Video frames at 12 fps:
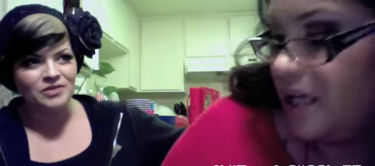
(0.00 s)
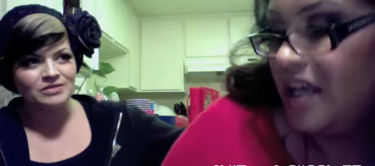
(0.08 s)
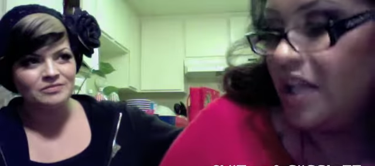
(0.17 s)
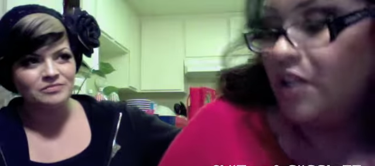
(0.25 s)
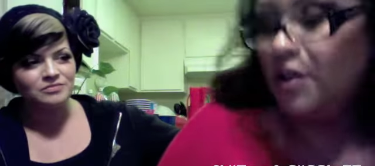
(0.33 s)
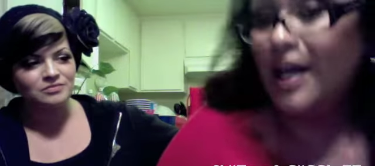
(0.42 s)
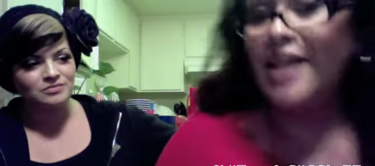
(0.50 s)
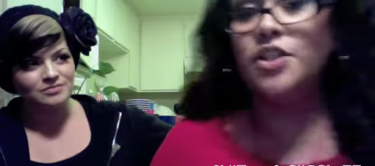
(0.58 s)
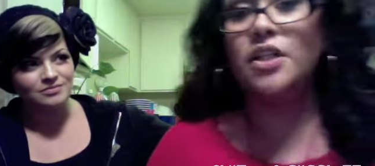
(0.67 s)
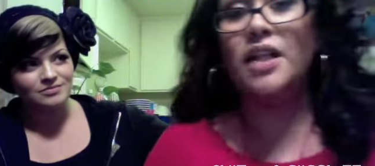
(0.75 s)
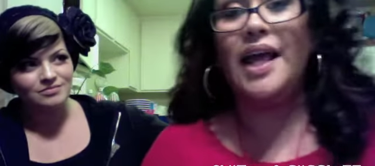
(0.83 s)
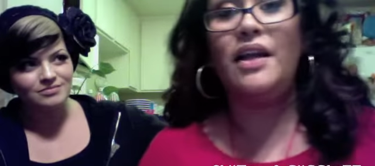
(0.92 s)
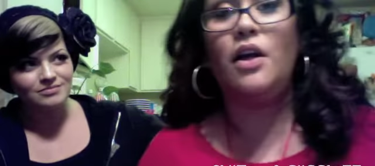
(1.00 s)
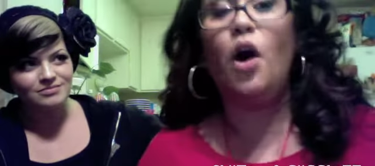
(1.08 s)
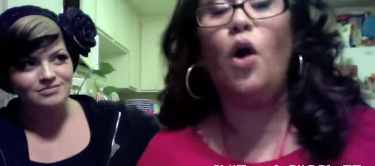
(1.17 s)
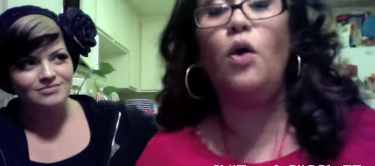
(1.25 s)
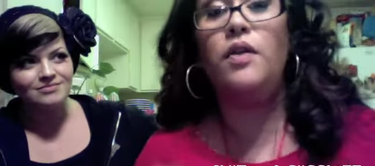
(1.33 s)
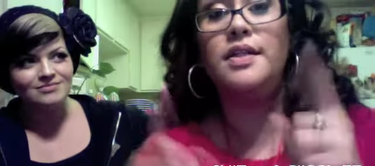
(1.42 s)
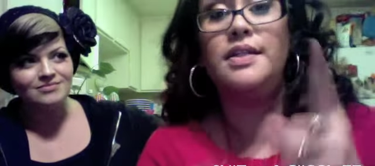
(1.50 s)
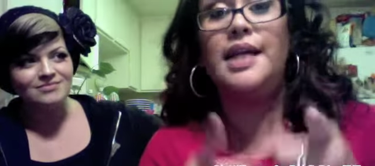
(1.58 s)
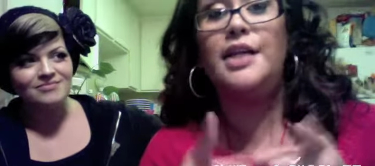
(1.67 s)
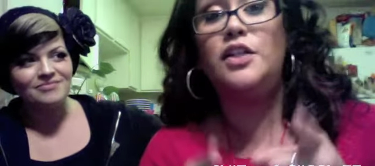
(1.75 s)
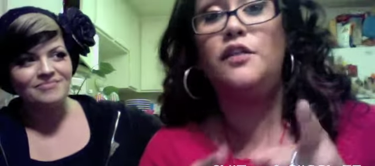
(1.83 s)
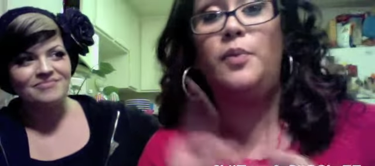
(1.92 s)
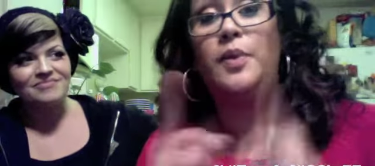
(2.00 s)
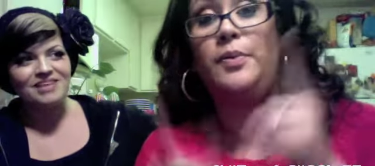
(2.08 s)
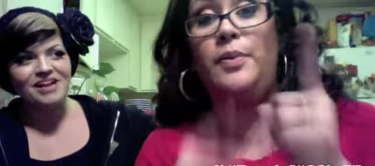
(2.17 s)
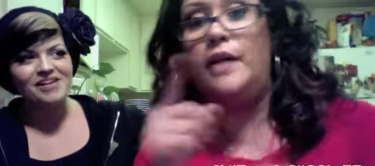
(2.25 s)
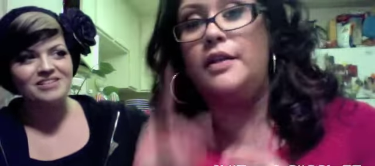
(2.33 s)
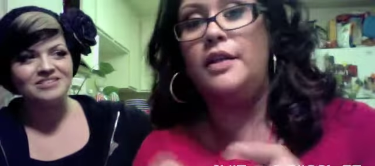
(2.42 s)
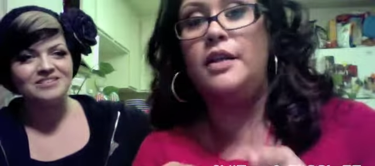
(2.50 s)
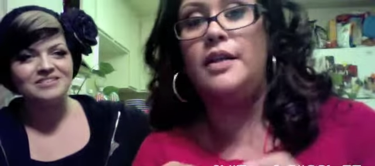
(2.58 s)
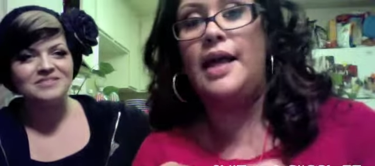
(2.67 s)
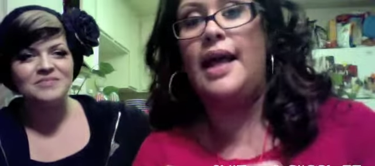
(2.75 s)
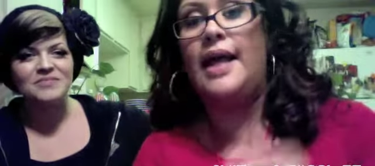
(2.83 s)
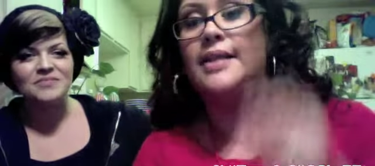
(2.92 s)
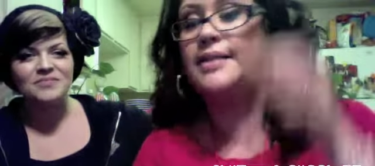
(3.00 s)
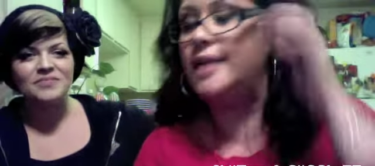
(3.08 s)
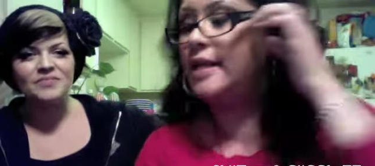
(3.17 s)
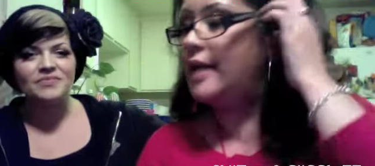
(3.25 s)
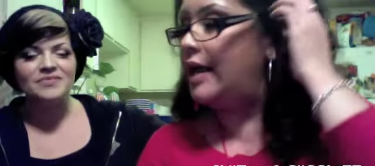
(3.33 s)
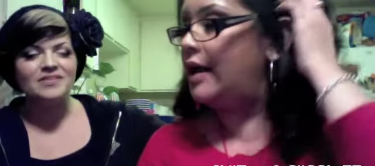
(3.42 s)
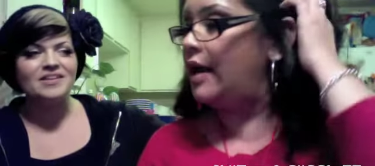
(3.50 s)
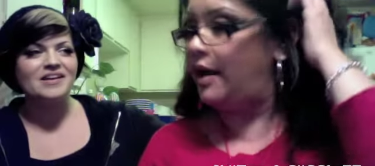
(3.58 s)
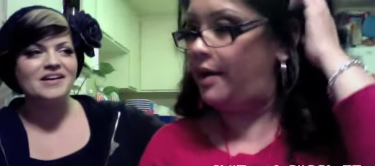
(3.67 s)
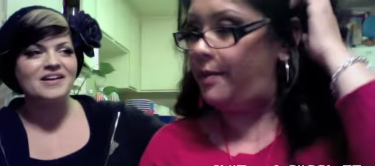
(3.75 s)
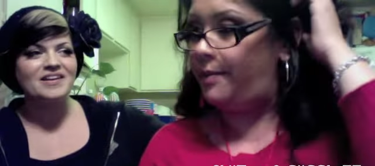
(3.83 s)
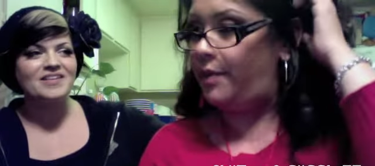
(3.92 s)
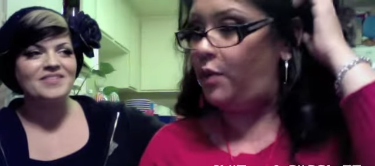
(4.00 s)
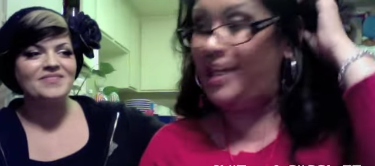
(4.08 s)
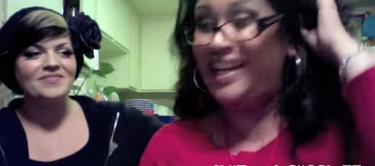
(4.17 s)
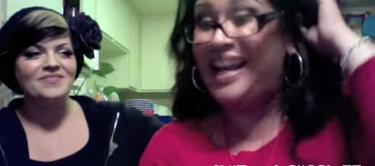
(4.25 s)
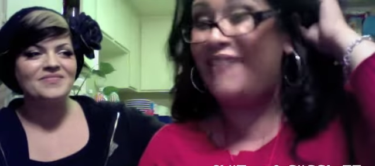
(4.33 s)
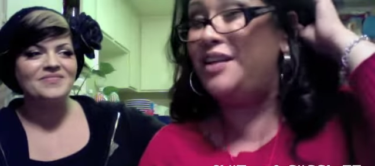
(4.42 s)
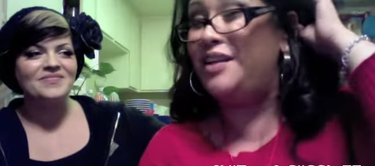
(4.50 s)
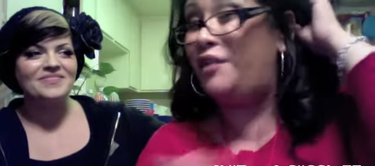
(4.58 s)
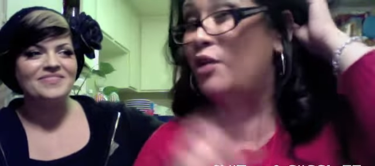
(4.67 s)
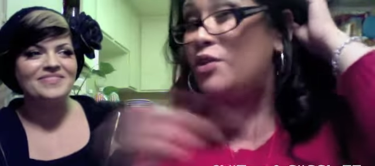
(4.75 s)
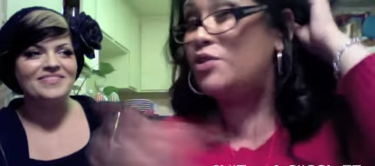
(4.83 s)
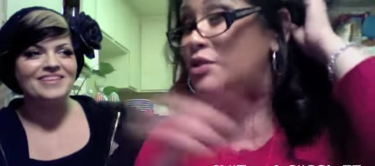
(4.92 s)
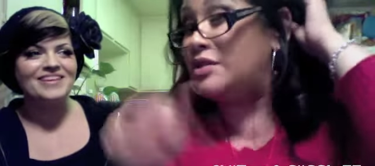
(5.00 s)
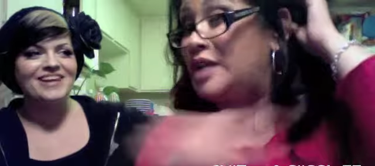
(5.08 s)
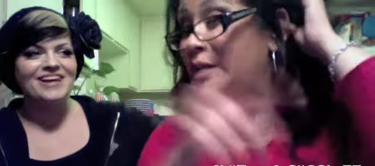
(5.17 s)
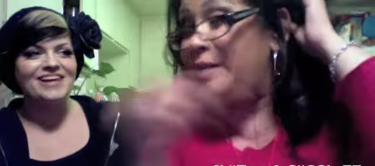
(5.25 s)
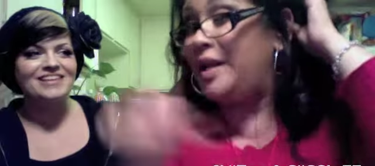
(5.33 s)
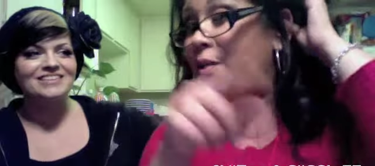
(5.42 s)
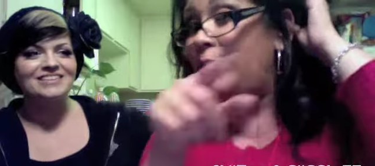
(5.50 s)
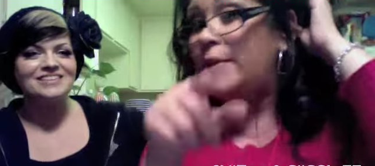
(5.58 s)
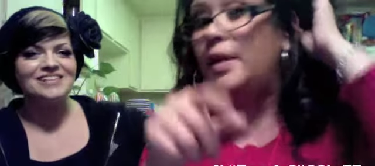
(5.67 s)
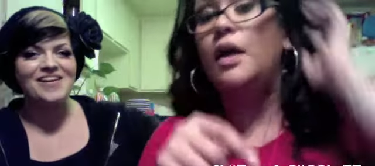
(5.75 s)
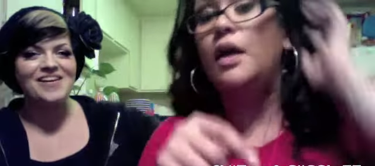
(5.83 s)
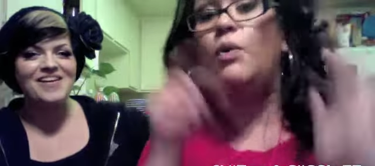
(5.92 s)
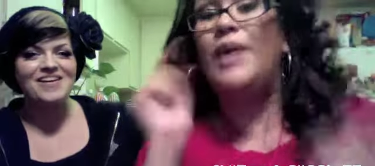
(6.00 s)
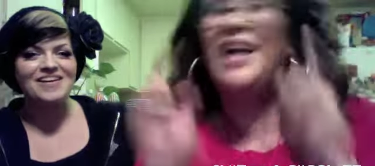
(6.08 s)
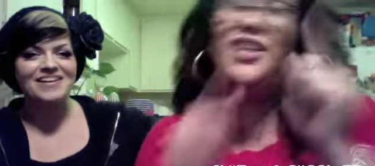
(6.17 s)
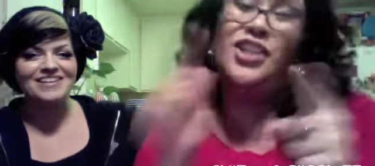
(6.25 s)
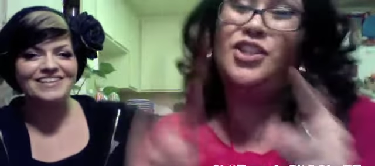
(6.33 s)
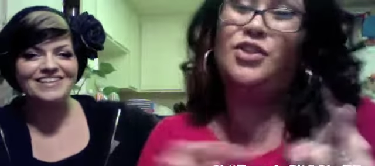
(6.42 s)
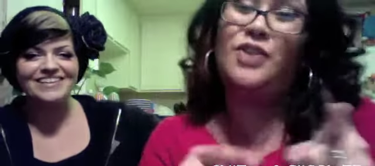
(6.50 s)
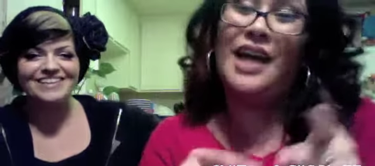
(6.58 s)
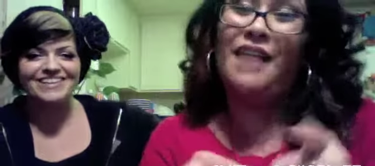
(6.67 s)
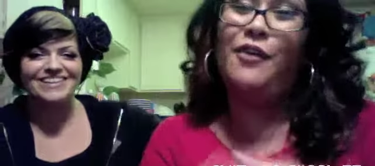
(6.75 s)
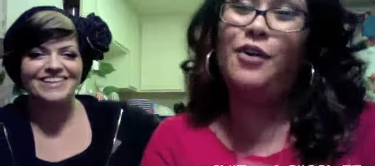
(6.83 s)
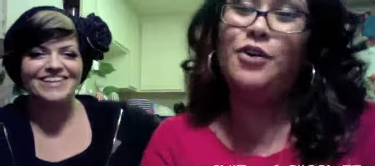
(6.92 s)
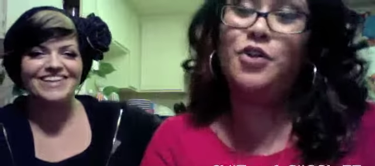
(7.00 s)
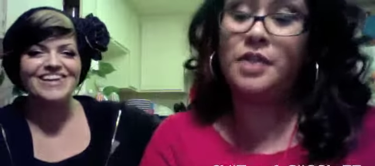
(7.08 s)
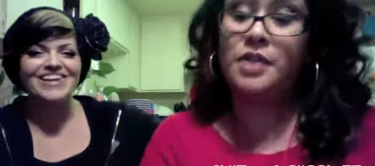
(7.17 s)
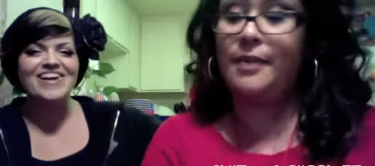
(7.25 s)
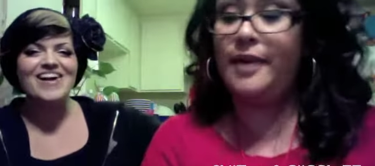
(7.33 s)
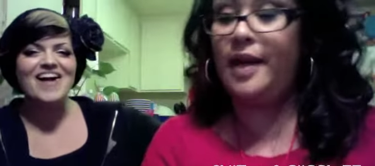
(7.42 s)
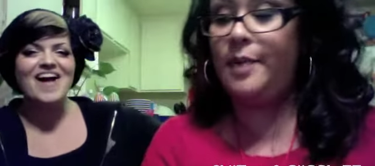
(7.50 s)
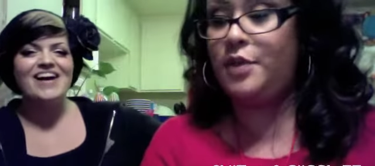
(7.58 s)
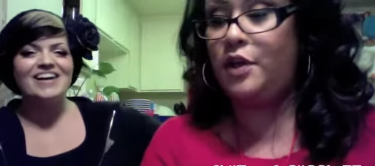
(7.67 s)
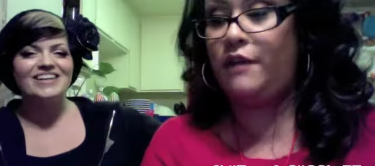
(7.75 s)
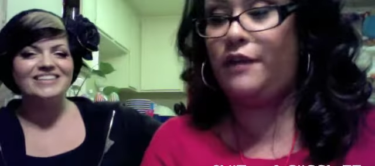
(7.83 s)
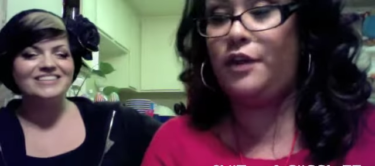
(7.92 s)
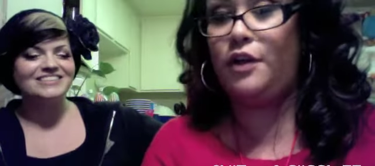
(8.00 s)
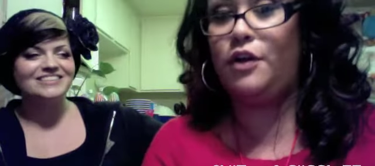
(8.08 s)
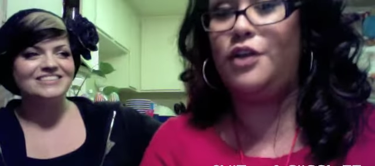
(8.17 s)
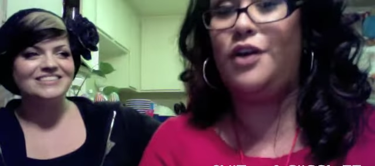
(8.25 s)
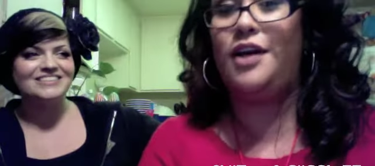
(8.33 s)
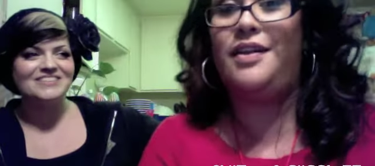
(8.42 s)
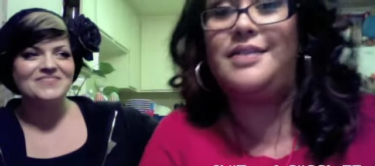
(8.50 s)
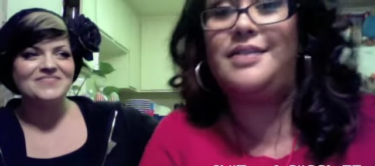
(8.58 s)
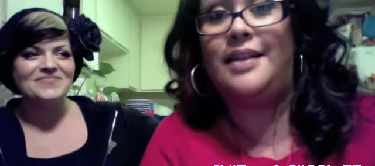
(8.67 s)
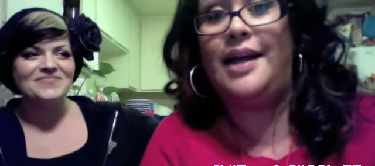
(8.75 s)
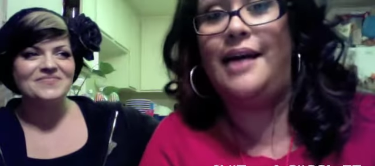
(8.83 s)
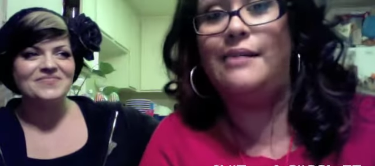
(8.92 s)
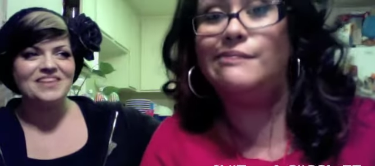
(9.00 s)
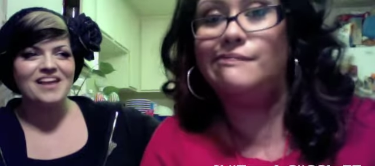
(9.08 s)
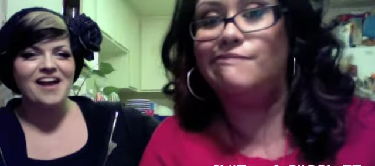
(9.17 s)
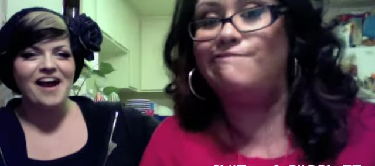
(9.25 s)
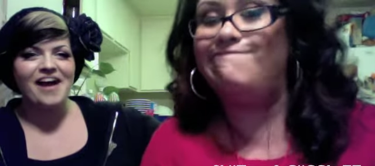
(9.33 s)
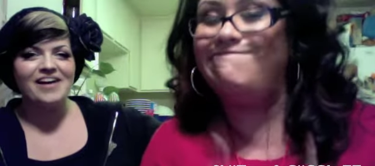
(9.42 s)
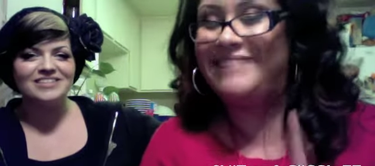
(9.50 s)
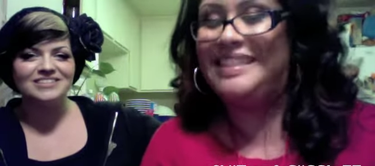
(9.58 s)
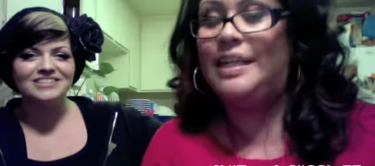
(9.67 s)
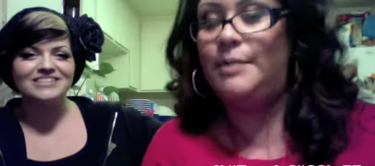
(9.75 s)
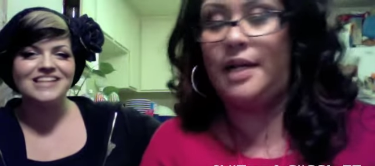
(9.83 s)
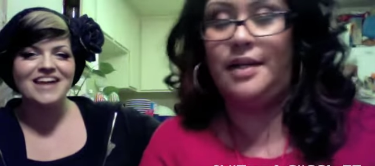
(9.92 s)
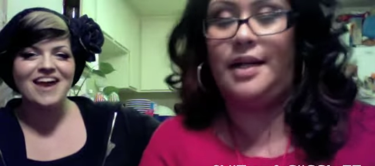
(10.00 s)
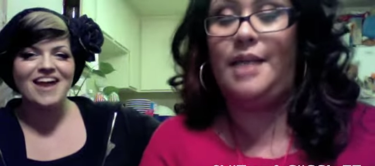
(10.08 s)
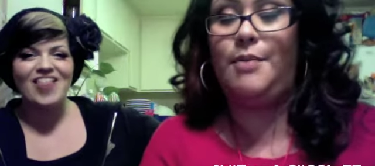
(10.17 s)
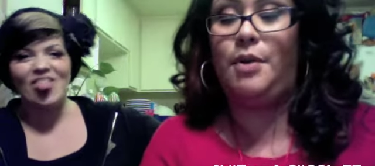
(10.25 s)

Speaker 1: you guys should like, oh, this is actually for people out there that had said that we didn't have any photo shoots coming up. We actually do have photo shoots coming up, so if you know who you are that said that, I'm not going to name no